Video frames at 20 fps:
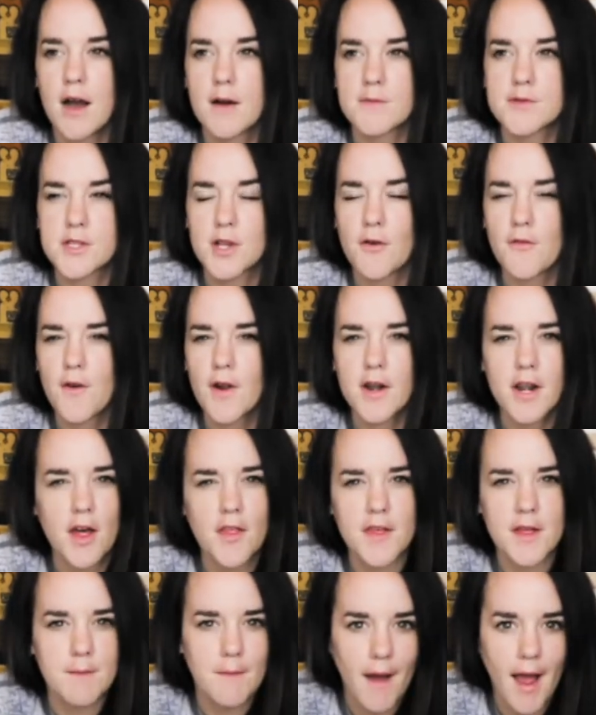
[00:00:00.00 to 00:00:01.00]
So far,
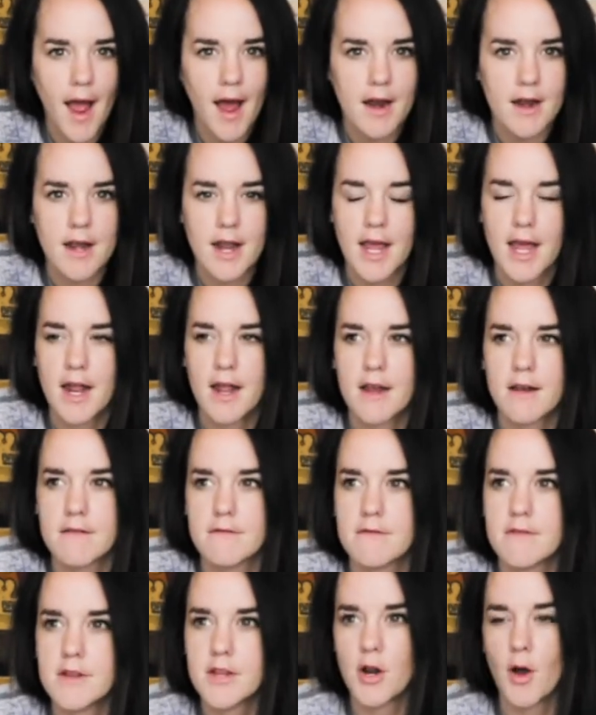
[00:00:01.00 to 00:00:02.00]
nothing bad, and
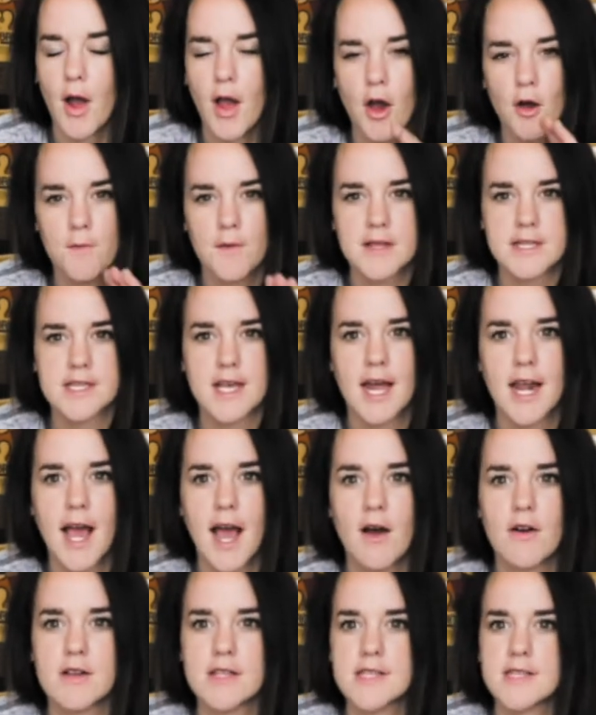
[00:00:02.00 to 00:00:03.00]
you know, I hope that's kind of
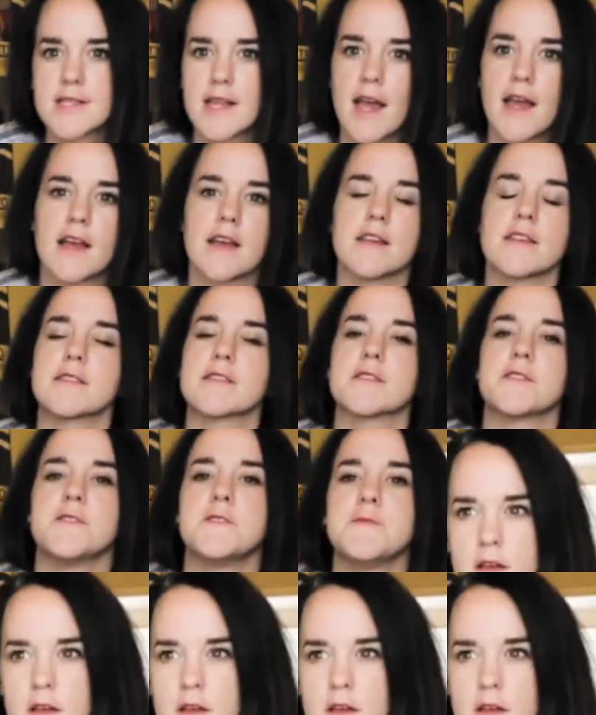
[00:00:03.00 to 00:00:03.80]
how it stays.